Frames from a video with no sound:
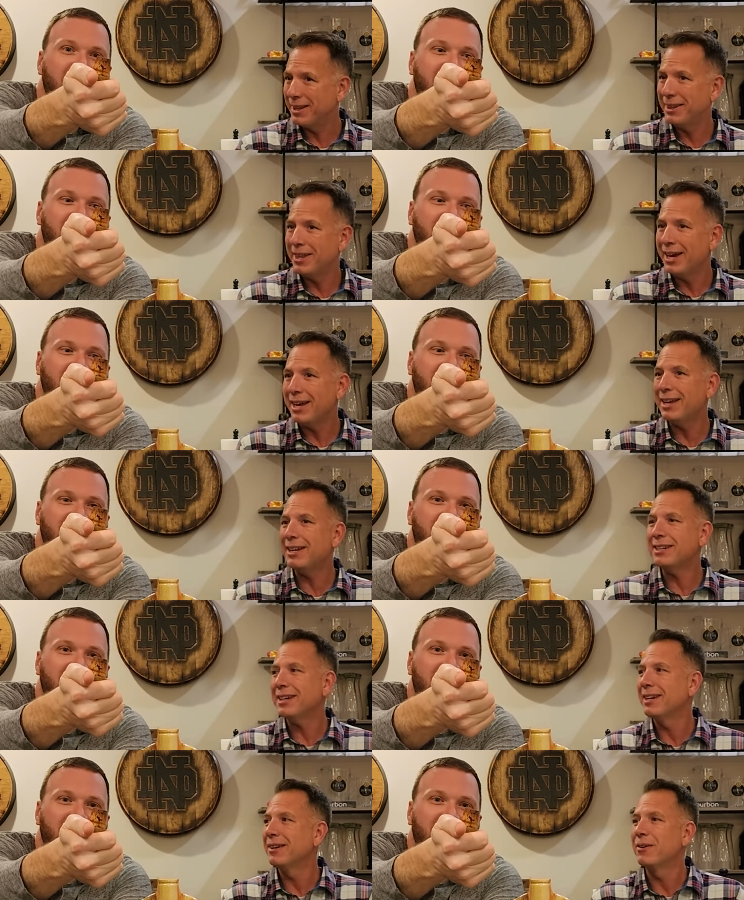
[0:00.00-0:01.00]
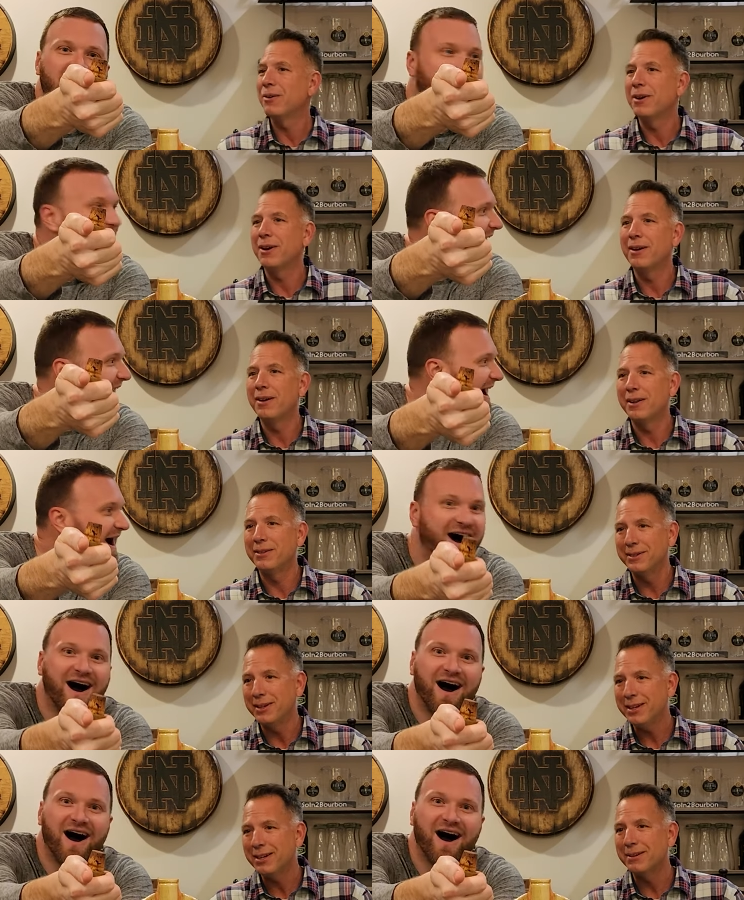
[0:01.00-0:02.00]
Speaker 1: that
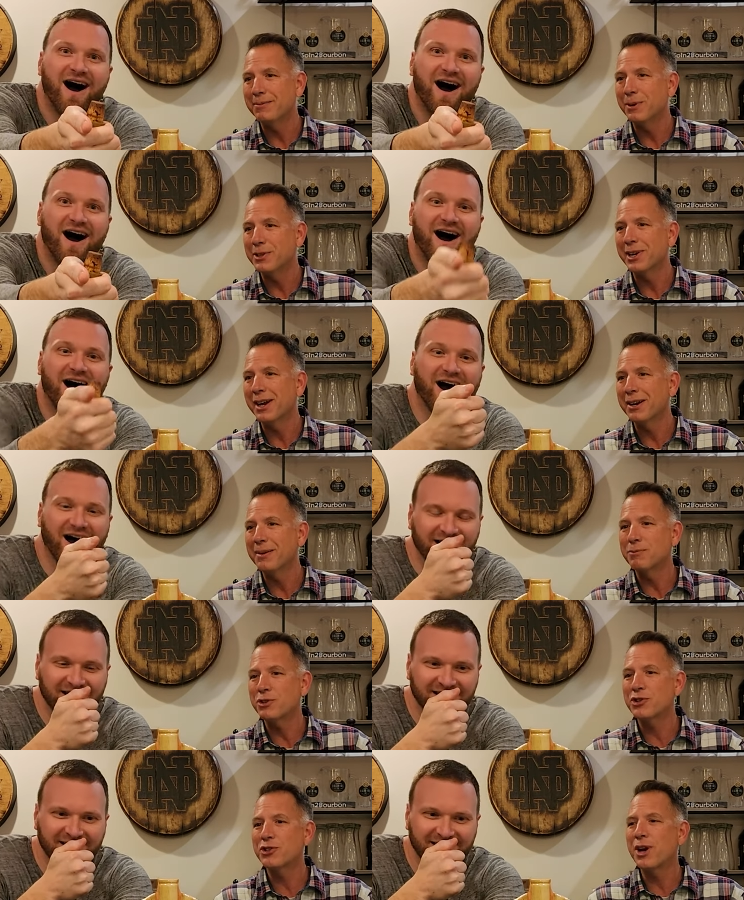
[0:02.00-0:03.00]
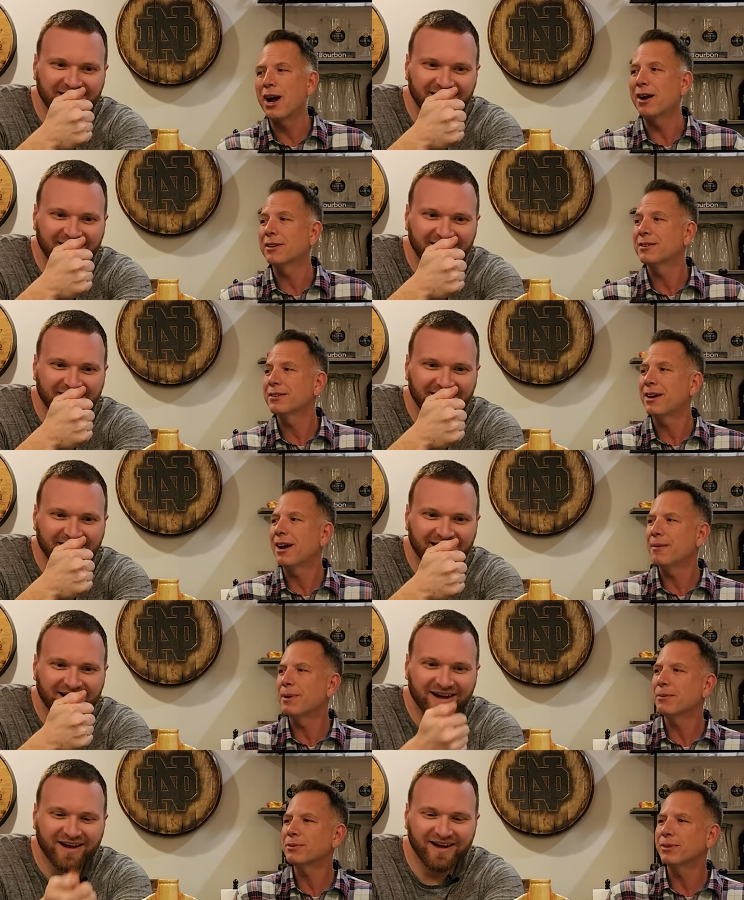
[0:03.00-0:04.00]
did, which I am shocked. I am
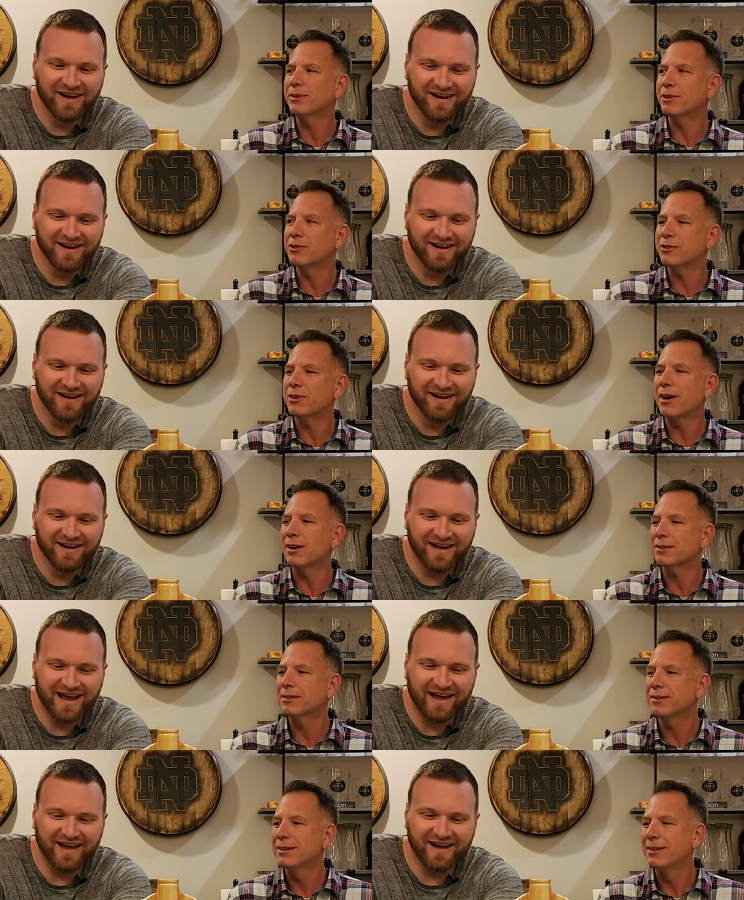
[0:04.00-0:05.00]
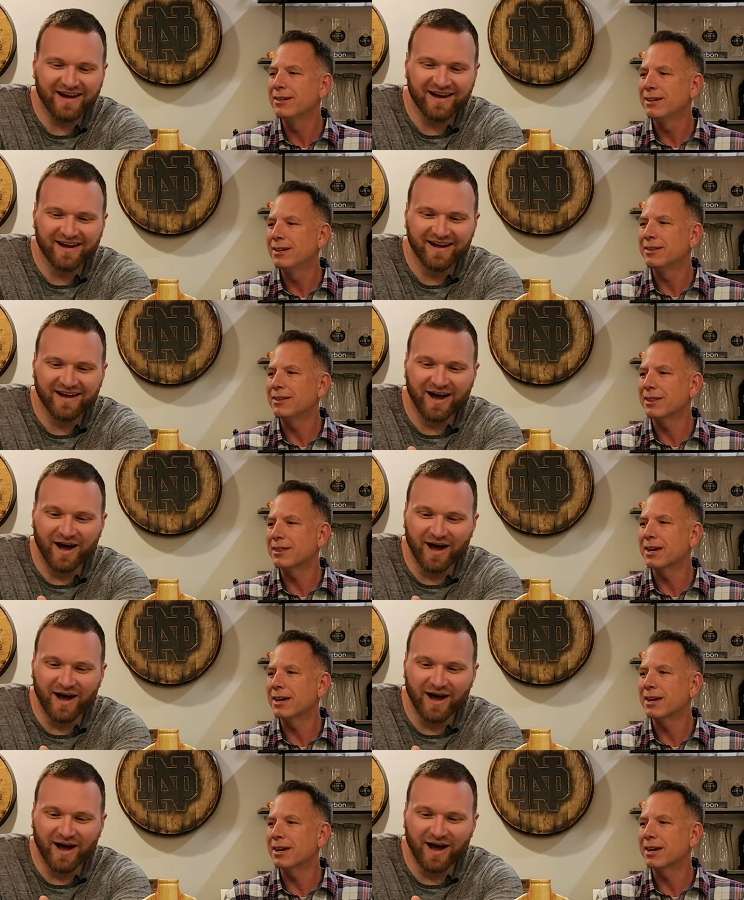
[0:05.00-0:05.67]
absolutely shocked. That